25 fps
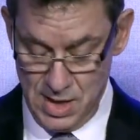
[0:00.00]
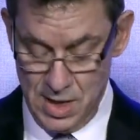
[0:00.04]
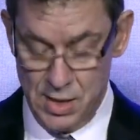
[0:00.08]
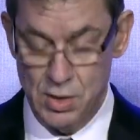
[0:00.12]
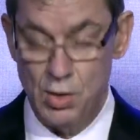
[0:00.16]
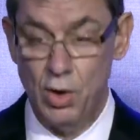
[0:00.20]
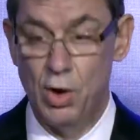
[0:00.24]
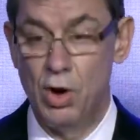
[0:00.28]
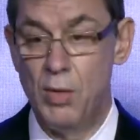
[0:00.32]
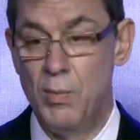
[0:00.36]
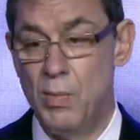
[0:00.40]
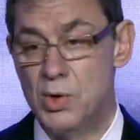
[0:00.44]

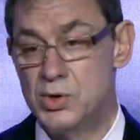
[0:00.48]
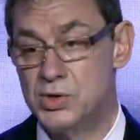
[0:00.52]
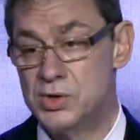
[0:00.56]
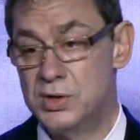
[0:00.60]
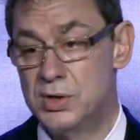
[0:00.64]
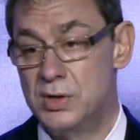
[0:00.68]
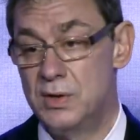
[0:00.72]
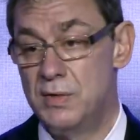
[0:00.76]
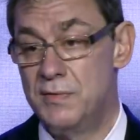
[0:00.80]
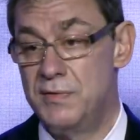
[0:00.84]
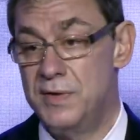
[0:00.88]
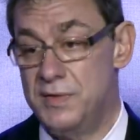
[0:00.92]
an
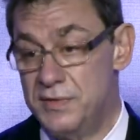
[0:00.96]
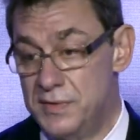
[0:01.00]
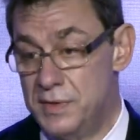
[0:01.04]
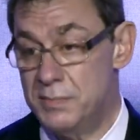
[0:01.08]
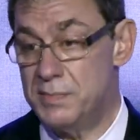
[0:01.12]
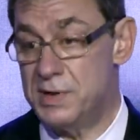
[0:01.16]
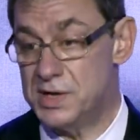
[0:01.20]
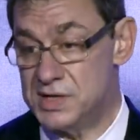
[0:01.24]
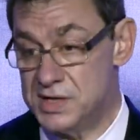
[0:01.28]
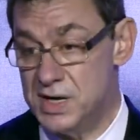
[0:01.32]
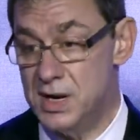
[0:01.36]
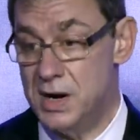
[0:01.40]
almost
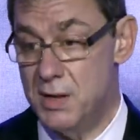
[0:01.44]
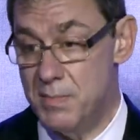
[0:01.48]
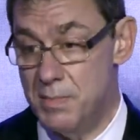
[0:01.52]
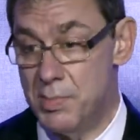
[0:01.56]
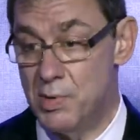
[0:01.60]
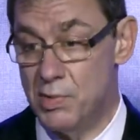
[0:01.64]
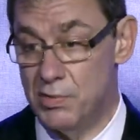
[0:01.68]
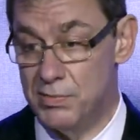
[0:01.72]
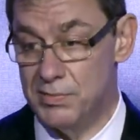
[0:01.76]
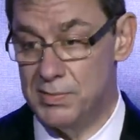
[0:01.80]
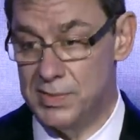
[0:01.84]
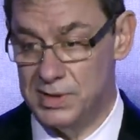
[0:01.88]
50%
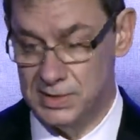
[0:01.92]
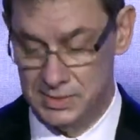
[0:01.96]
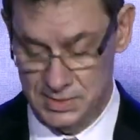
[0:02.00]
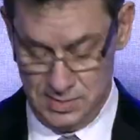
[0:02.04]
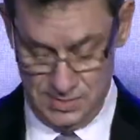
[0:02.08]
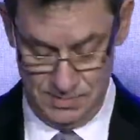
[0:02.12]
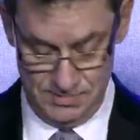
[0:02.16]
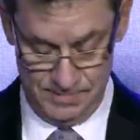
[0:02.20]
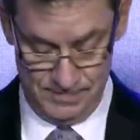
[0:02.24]
improvement.